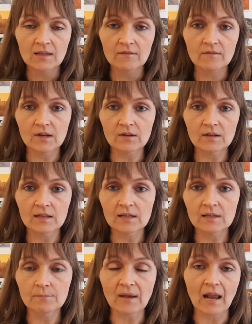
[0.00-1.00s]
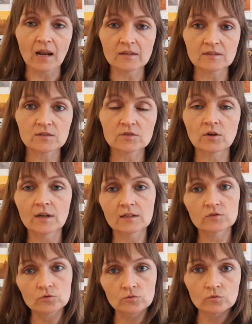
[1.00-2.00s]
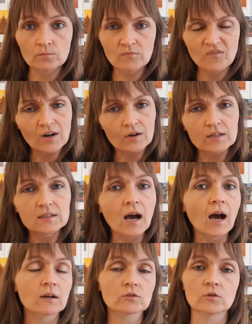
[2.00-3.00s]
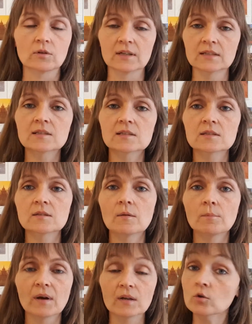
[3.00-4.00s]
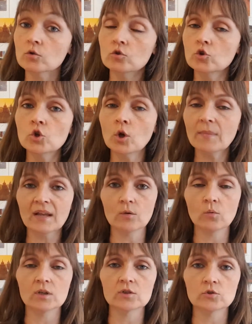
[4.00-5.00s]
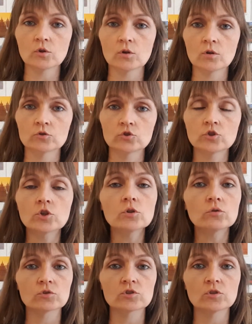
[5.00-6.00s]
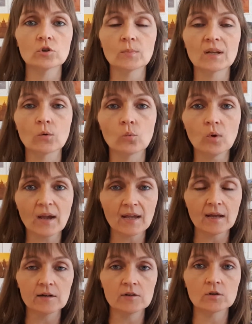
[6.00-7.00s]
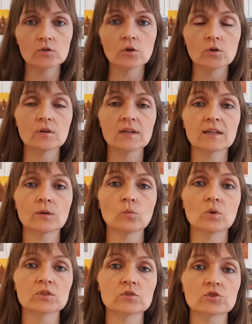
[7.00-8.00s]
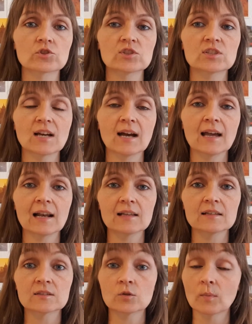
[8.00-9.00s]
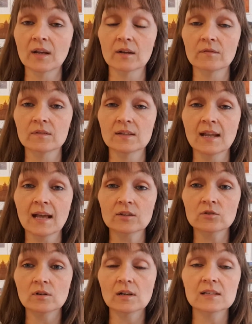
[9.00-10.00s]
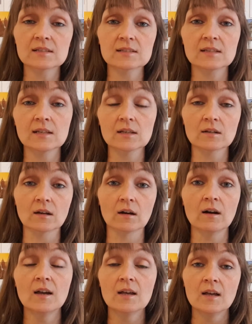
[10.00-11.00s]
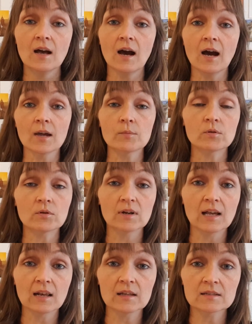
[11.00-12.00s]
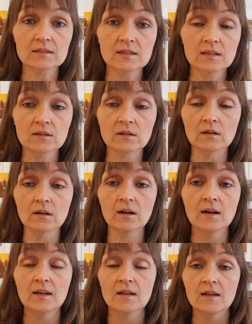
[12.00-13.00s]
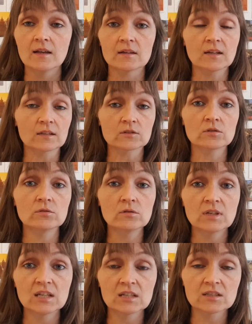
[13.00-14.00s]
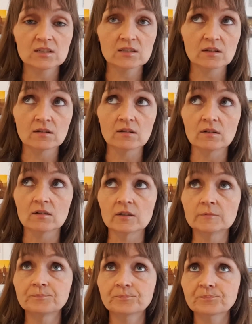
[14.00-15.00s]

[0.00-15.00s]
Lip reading: very balanced drawing to very dark drawings. But no matter what you choose, no matter where you're going and what your style is, no matter if naturalistic or hyper-realistic or cartoonish or